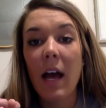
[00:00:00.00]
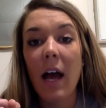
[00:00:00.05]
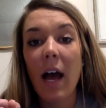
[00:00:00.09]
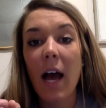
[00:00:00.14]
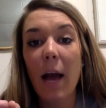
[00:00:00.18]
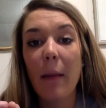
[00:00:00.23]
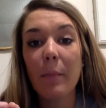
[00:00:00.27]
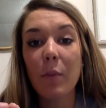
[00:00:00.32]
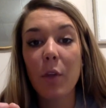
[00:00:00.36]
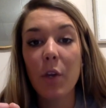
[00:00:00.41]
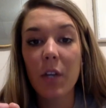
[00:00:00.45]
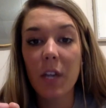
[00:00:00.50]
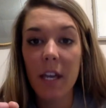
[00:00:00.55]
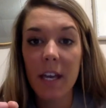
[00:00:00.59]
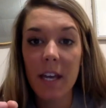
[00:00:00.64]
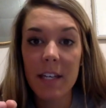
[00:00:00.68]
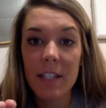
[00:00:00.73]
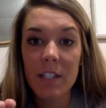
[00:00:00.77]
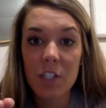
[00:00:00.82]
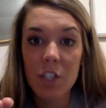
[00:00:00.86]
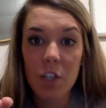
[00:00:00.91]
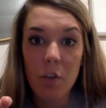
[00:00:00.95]
I'm looking
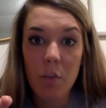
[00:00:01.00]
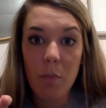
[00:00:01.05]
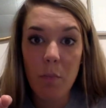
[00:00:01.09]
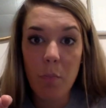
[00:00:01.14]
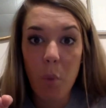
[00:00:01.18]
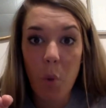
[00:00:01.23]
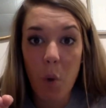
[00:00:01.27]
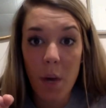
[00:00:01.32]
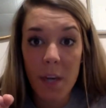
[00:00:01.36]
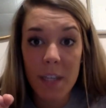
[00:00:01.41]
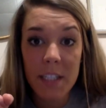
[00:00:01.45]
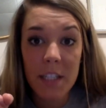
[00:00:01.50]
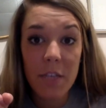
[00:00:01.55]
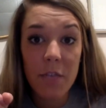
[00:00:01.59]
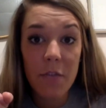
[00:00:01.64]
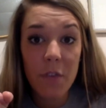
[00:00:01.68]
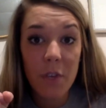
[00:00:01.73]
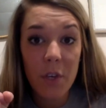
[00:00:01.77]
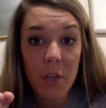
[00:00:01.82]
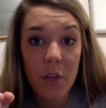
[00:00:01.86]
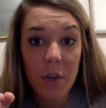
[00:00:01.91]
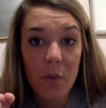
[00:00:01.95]
into point of
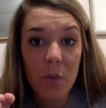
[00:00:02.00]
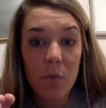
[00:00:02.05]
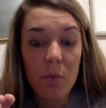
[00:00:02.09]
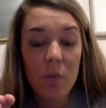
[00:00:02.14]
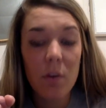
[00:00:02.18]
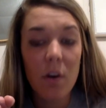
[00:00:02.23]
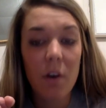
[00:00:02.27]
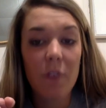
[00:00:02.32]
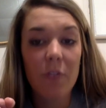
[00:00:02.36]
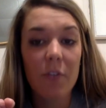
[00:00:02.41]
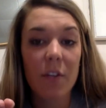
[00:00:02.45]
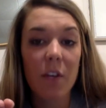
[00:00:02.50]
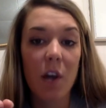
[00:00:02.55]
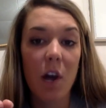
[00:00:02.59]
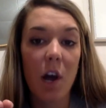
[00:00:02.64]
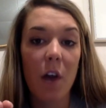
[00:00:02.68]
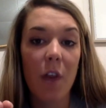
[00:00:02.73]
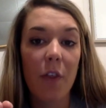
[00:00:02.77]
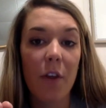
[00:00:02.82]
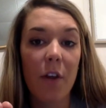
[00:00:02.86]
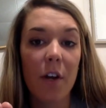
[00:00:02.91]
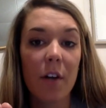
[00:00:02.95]
view of the
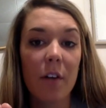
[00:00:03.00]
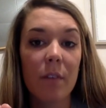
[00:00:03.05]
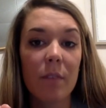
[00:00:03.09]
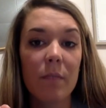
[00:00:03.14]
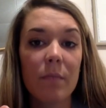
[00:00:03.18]
author.